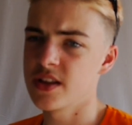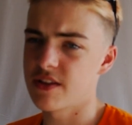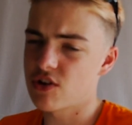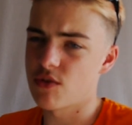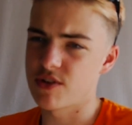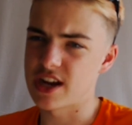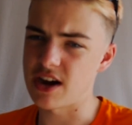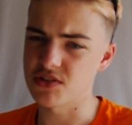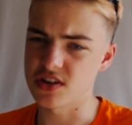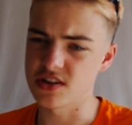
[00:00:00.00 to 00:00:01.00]
They've got
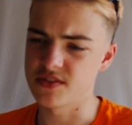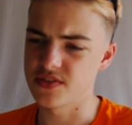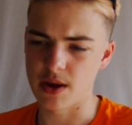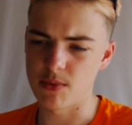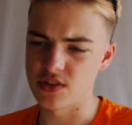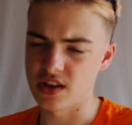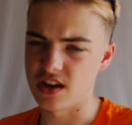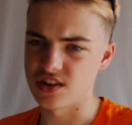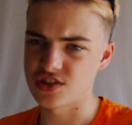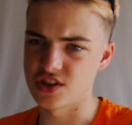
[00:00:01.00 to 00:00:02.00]
Ronaldo. They won the
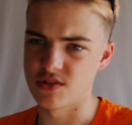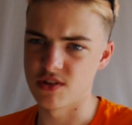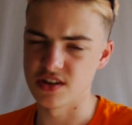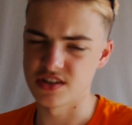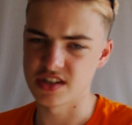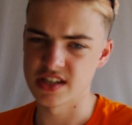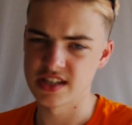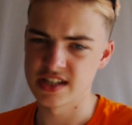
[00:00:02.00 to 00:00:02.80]
last Euros.